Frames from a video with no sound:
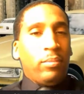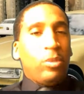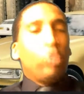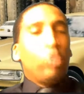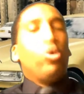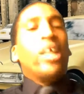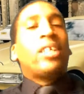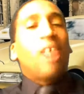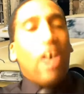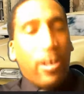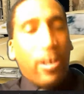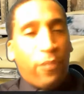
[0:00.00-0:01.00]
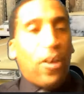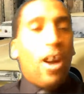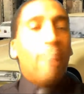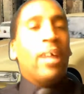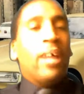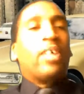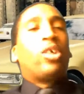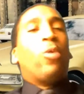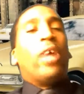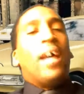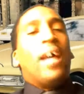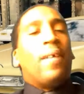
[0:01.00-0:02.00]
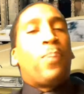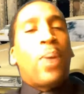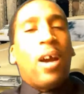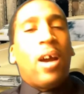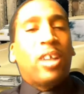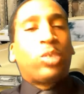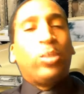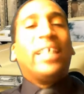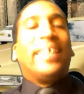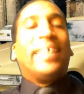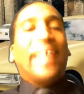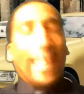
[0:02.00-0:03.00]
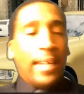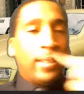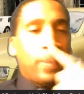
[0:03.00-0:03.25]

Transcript: We started FardMoney, so whatever products we get,